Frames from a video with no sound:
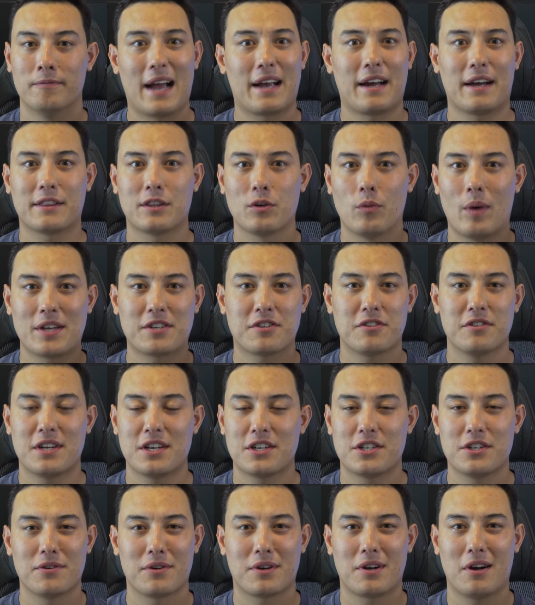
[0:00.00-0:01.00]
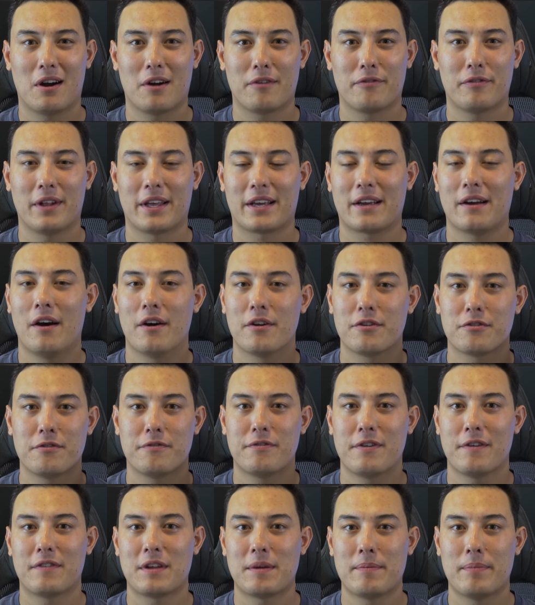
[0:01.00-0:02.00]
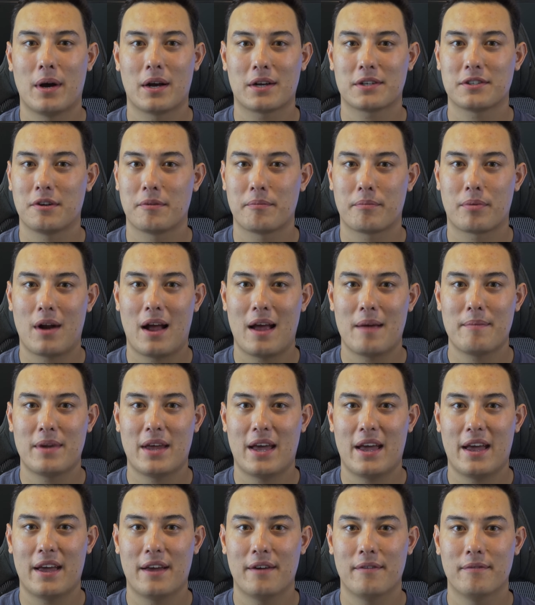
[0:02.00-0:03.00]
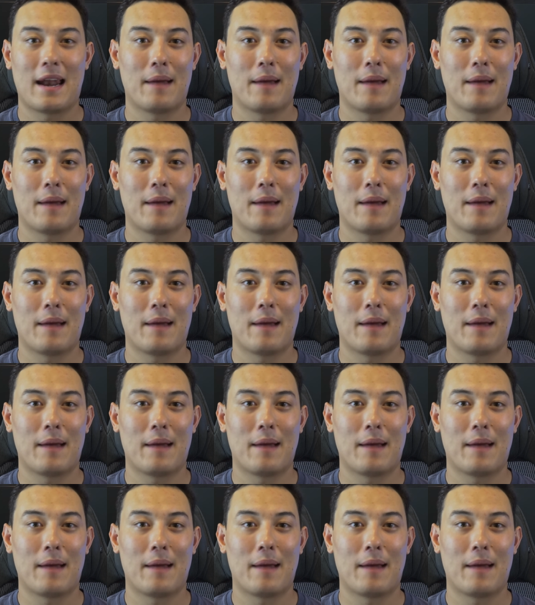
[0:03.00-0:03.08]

I got the Western Digital card for like 150 bucks on Prime Day,